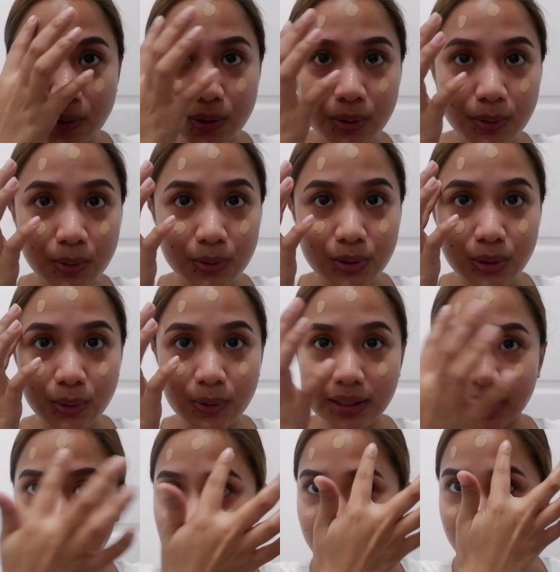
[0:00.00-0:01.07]
to show it
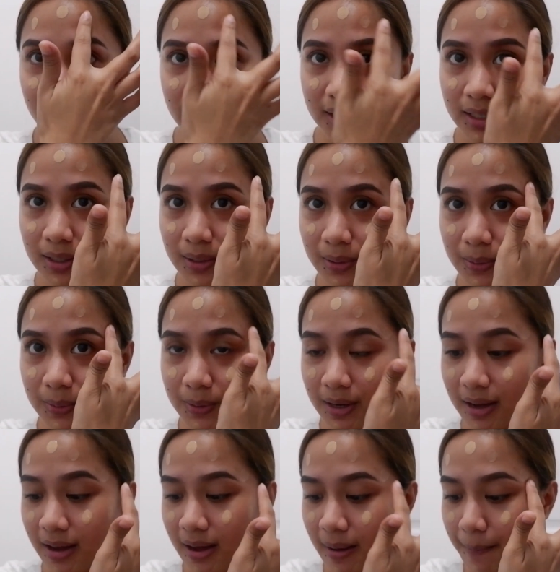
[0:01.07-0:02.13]
in the video,
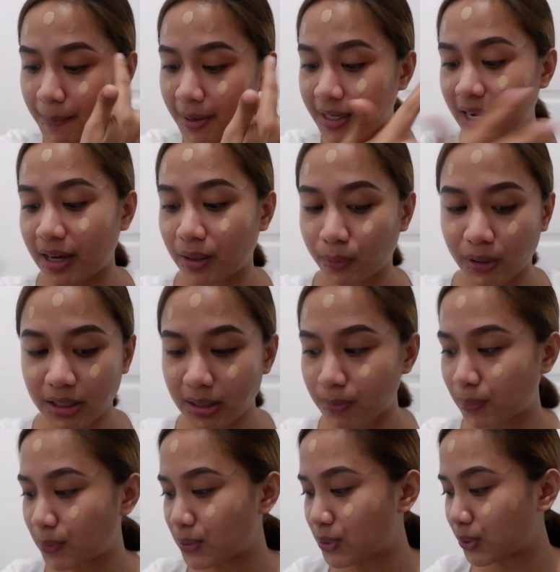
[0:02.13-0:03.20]
but I already
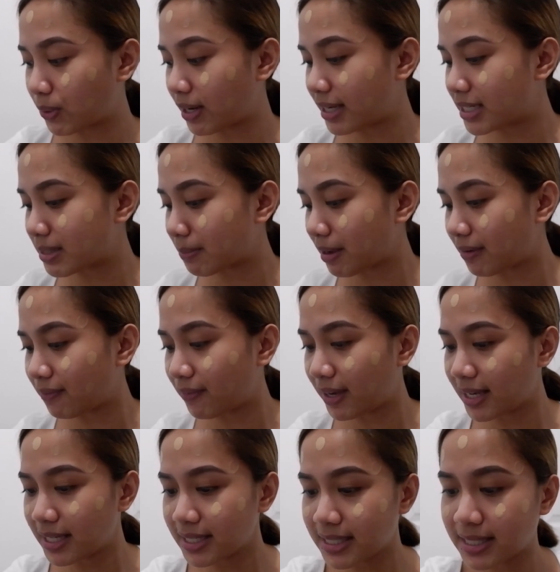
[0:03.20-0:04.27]
moisturized my
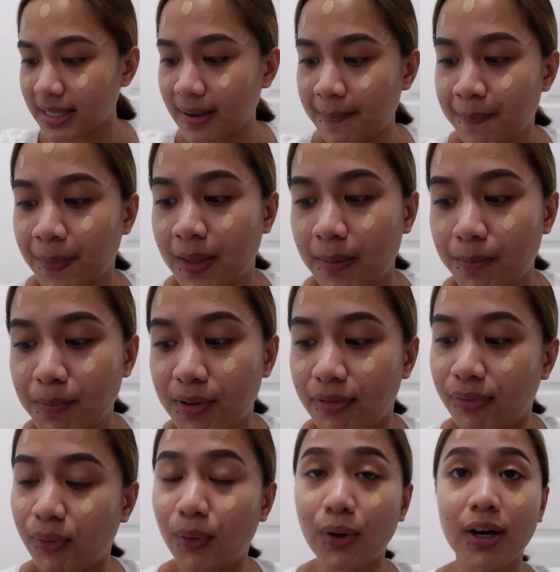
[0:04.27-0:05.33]
face.
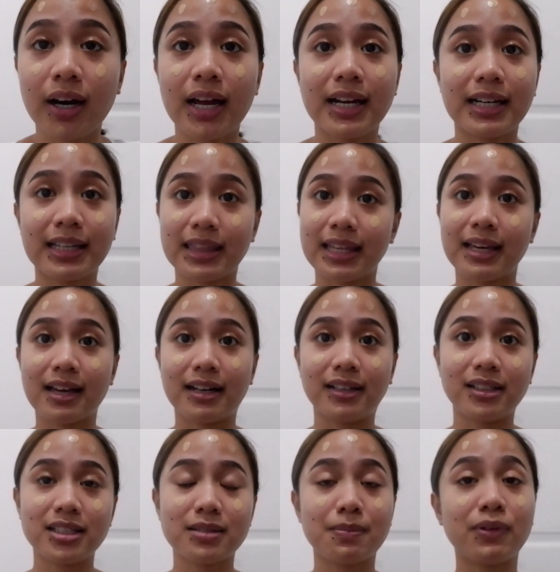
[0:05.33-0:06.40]
Before anything
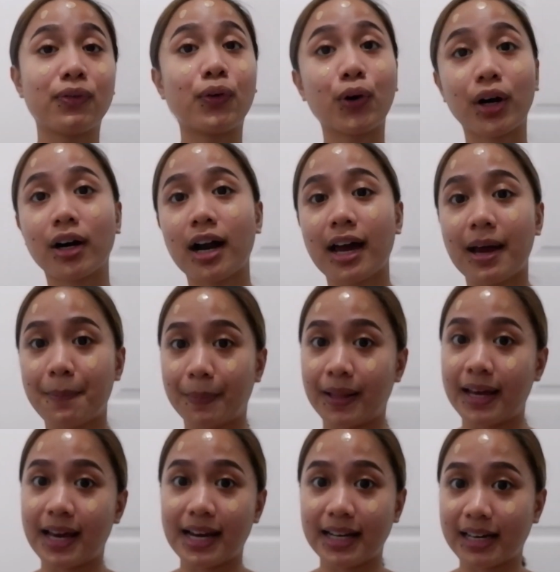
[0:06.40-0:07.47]
else, before I apply
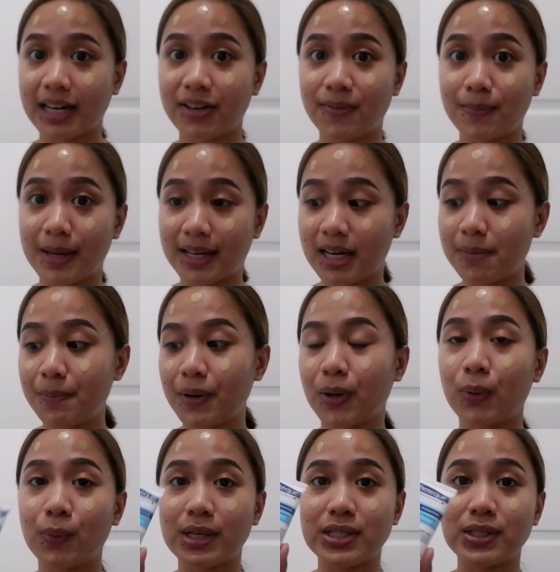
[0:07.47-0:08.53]
any kind of makeup, I
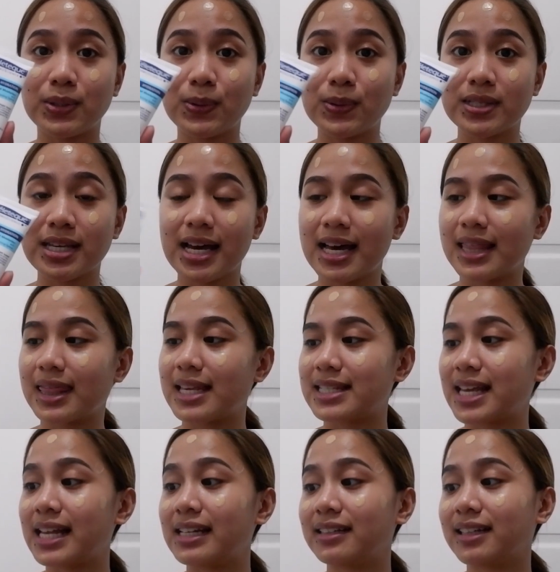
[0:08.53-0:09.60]
always use the
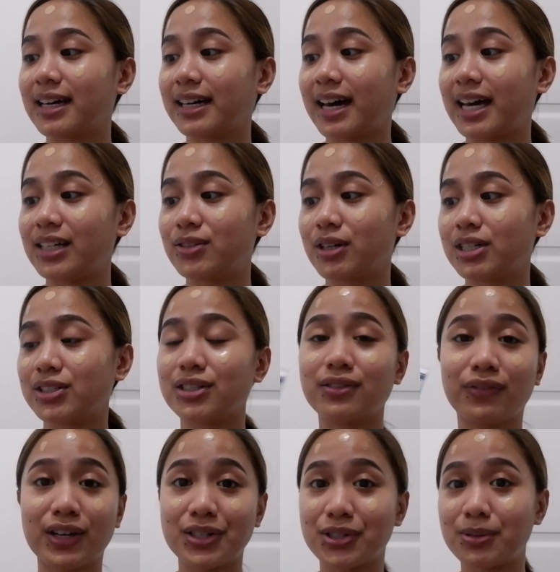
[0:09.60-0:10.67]
Celeteque Hydration
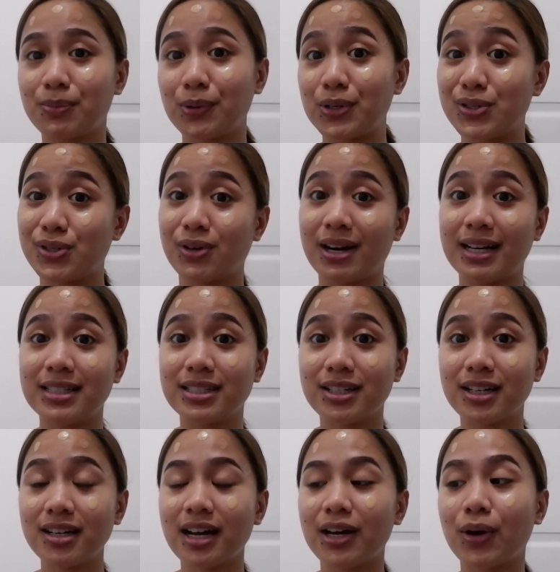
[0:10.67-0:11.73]
Facial
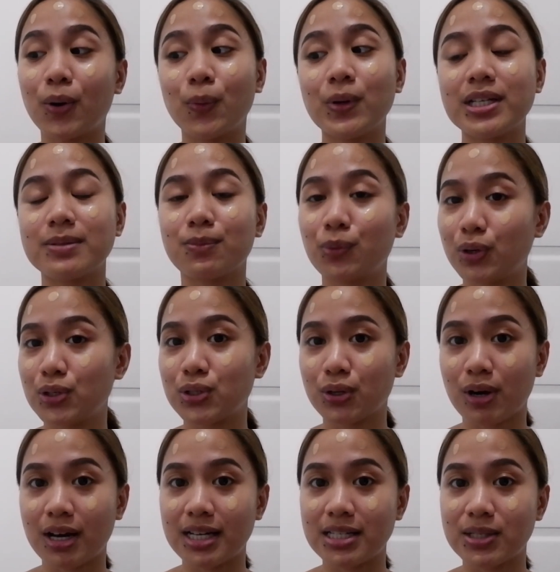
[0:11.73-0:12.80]
Moisturizer. I always
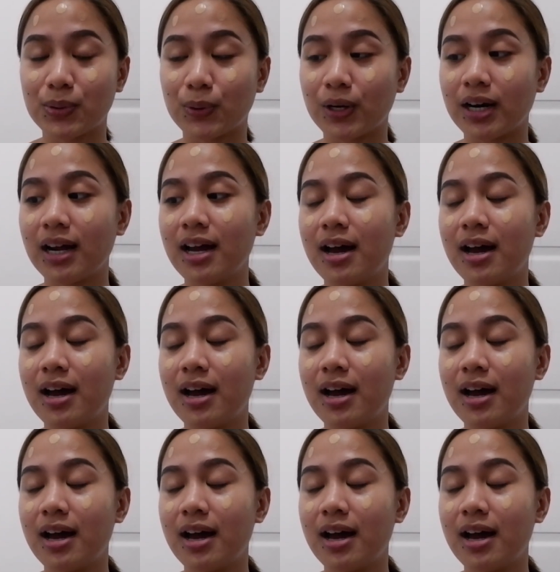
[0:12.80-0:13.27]
moisturize, or